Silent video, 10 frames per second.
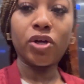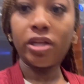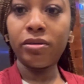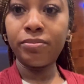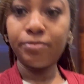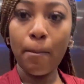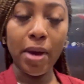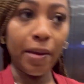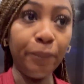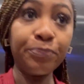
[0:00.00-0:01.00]
on,
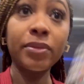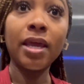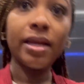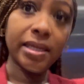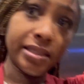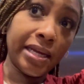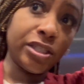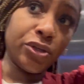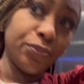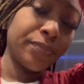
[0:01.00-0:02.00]
but it's day
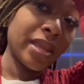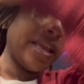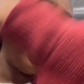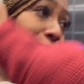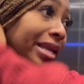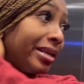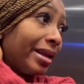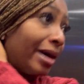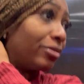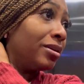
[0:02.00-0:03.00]
two. I'm headed
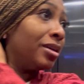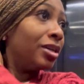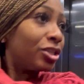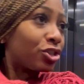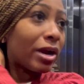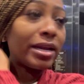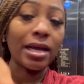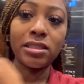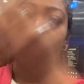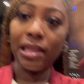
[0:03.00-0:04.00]
down. Trying
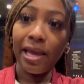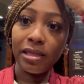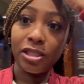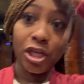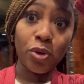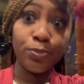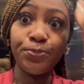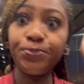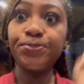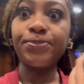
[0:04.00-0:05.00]
not to be late, so
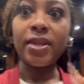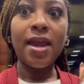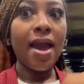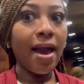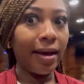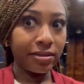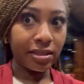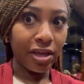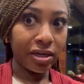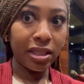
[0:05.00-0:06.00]
I'll
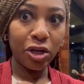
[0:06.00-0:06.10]
see y'all in